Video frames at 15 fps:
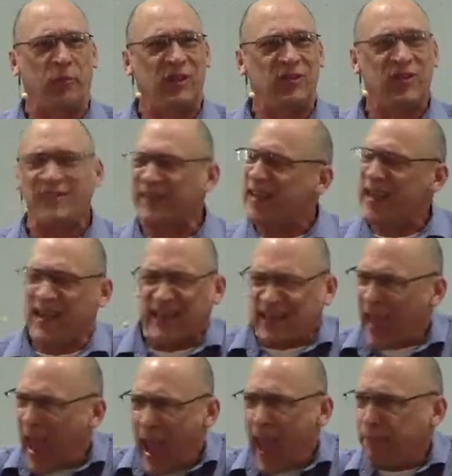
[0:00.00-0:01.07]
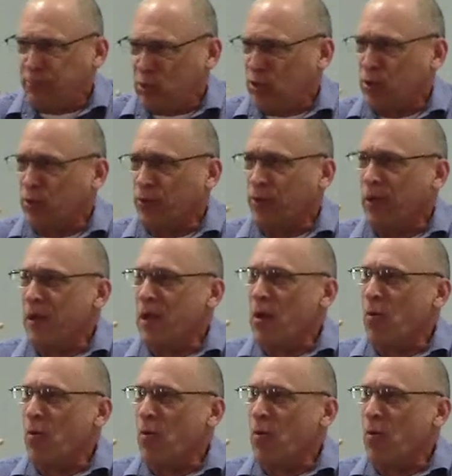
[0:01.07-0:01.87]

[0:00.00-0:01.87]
We just can't capture